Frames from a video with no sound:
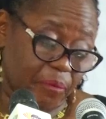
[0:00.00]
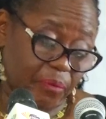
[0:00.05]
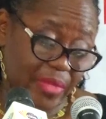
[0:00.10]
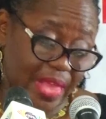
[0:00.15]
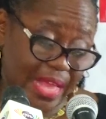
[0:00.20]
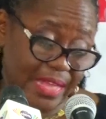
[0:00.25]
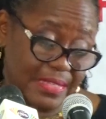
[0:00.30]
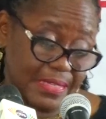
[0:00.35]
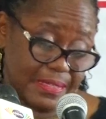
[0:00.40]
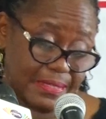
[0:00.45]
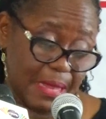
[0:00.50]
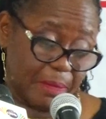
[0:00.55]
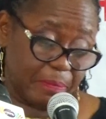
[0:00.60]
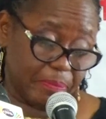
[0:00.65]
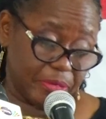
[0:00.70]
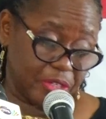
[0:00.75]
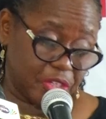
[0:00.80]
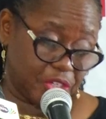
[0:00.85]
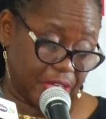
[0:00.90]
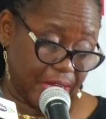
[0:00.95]
It is
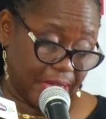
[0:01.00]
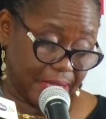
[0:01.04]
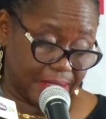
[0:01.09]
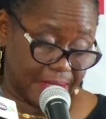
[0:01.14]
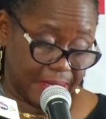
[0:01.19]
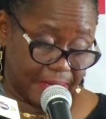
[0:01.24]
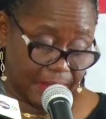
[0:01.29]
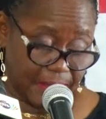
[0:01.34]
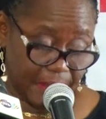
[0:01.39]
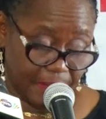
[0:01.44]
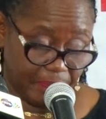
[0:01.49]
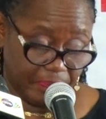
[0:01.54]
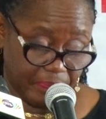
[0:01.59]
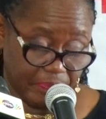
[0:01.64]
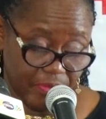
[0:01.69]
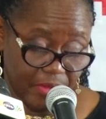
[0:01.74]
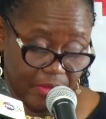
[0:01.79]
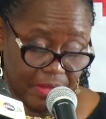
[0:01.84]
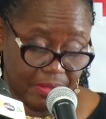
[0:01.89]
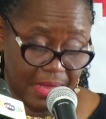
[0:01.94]
appreciated
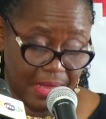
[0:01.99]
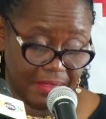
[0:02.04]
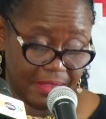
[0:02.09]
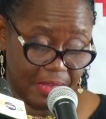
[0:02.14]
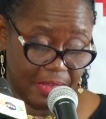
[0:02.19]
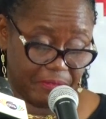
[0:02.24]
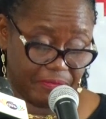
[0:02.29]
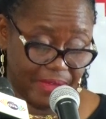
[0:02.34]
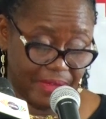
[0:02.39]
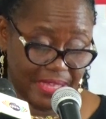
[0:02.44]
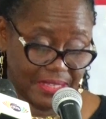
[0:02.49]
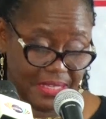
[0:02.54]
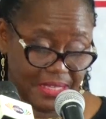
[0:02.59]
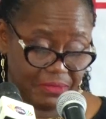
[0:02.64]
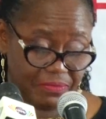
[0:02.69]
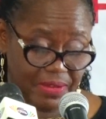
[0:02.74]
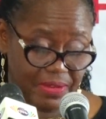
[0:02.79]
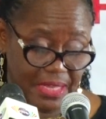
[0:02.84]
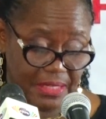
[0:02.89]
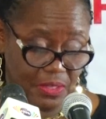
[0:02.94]
that the
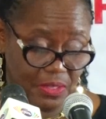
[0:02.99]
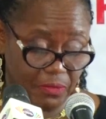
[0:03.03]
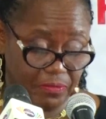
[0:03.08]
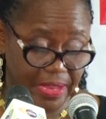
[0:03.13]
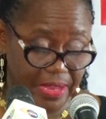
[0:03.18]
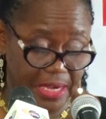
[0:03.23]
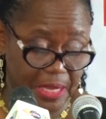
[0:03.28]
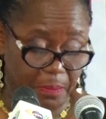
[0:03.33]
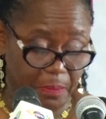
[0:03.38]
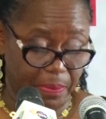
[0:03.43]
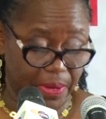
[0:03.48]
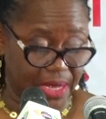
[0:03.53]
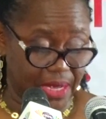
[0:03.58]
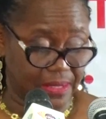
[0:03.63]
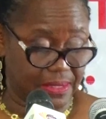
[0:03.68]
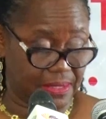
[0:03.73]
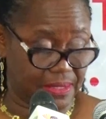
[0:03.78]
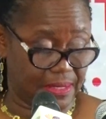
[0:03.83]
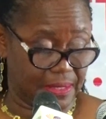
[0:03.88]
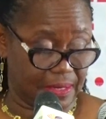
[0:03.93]
effectiveness of any
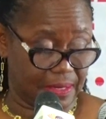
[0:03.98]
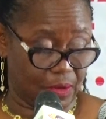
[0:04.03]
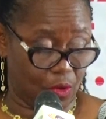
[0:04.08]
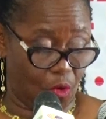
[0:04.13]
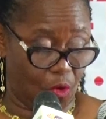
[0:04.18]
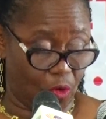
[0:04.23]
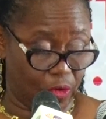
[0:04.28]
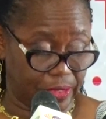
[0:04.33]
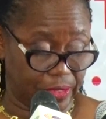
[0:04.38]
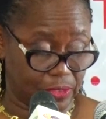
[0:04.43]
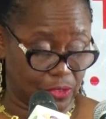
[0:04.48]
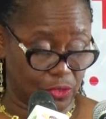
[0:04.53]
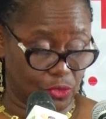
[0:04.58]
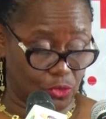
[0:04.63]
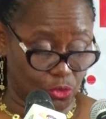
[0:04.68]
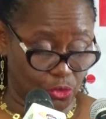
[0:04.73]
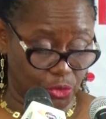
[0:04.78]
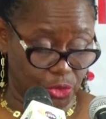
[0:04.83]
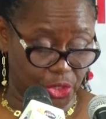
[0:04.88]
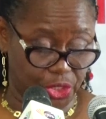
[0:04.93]
person or
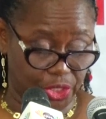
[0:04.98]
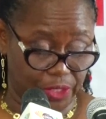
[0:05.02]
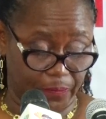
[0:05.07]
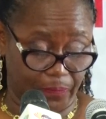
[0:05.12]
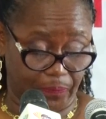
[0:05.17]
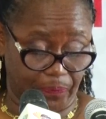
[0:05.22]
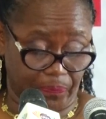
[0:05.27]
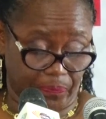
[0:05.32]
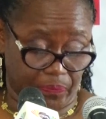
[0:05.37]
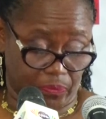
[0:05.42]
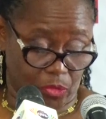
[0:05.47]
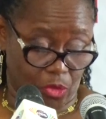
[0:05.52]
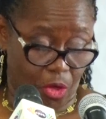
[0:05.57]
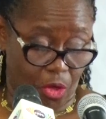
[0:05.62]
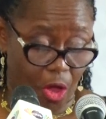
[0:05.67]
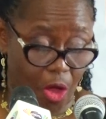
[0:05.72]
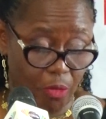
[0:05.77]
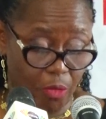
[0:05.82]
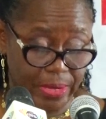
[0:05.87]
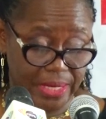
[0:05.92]
institution
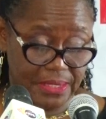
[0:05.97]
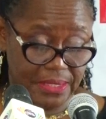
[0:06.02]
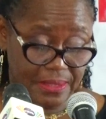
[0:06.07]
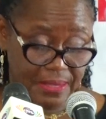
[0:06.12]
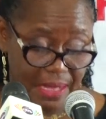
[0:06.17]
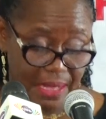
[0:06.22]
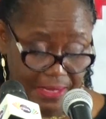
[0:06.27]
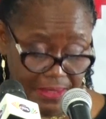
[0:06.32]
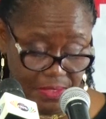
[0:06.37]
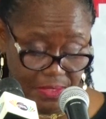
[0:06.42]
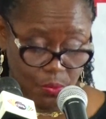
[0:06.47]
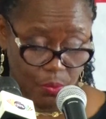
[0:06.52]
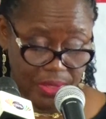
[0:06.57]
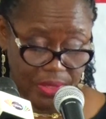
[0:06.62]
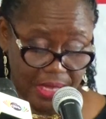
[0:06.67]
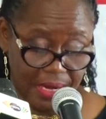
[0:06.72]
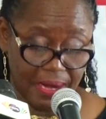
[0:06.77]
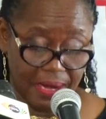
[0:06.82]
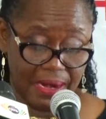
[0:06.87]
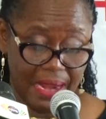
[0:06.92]
always starts with
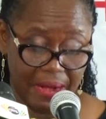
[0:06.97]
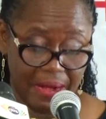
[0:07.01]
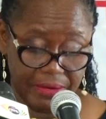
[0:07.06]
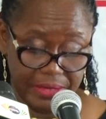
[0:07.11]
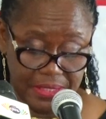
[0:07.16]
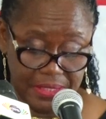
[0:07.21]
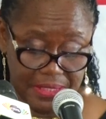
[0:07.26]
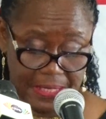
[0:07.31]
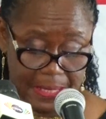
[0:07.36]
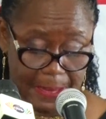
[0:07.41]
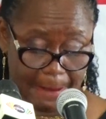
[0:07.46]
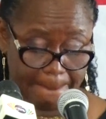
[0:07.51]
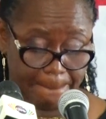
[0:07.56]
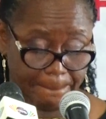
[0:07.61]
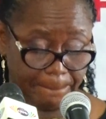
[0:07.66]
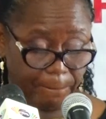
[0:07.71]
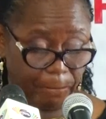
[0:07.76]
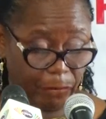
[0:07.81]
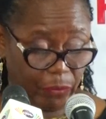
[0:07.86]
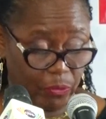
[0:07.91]
a clarity
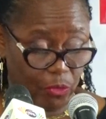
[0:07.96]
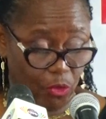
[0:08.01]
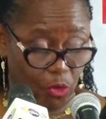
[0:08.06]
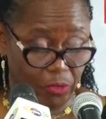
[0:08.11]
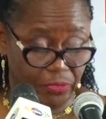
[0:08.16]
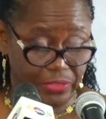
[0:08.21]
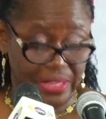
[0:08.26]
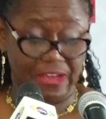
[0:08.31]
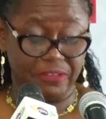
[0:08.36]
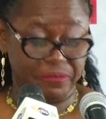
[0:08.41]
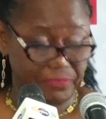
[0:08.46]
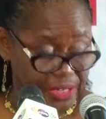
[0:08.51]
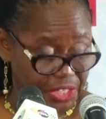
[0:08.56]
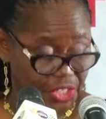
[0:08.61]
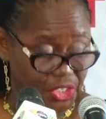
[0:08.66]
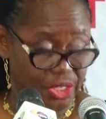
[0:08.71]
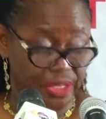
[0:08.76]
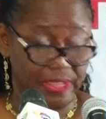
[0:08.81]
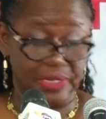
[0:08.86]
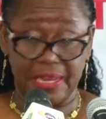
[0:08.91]
of their
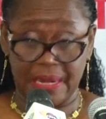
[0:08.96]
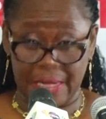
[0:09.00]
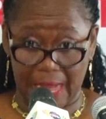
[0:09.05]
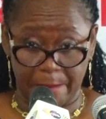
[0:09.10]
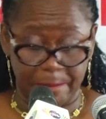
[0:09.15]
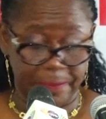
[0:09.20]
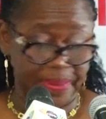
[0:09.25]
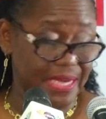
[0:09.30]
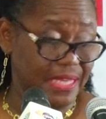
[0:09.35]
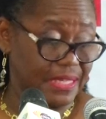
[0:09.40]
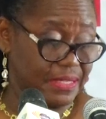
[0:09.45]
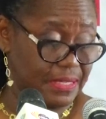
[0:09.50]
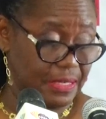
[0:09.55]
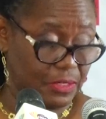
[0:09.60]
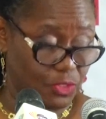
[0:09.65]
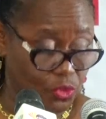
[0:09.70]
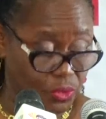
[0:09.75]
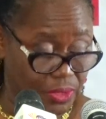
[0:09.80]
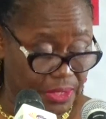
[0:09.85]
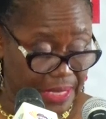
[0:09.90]
vision and ability
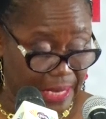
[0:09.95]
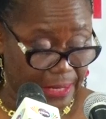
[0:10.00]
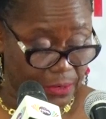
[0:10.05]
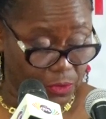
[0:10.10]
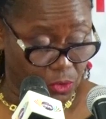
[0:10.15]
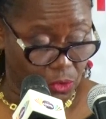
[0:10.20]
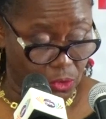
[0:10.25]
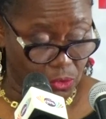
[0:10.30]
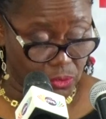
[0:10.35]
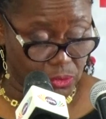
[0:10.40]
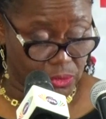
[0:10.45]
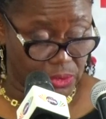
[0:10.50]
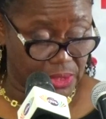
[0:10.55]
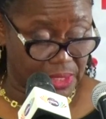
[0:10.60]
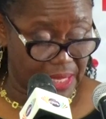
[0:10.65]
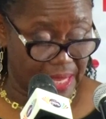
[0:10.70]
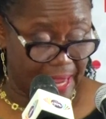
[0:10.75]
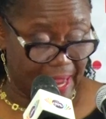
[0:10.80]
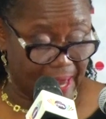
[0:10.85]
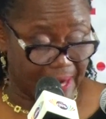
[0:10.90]
to set goals
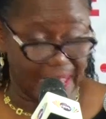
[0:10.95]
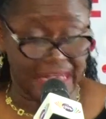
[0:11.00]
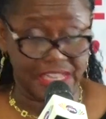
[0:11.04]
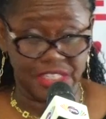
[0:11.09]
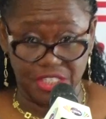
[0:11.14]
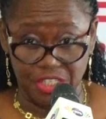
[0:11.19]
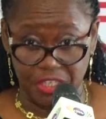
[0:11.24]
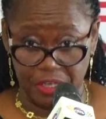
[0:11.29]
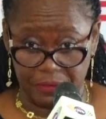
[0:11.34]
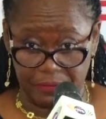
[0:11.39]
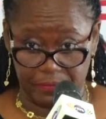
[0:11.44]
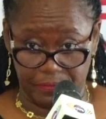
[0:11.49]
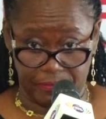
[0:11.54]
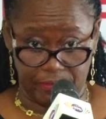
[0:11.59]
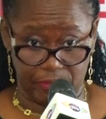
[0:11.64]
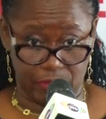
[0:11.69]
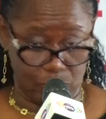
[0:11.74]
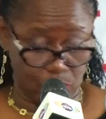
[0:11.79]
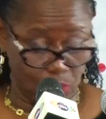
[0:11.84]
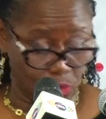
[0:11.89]
and achieve
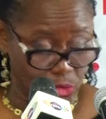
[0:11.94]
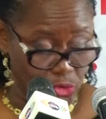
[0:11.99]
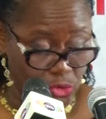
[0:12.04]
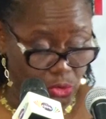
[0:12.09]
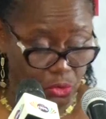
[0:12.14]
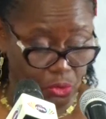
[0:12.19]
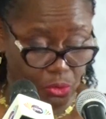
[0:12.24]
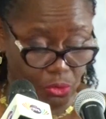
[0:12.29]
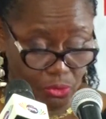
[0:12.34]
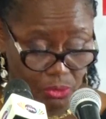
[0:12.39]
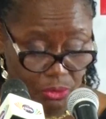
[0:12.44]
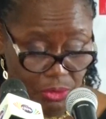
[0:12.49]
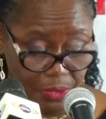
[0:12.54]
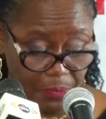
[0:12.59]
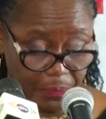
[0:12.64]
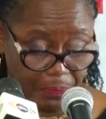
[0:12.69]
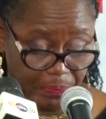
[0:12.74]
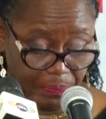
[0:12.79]
those goals.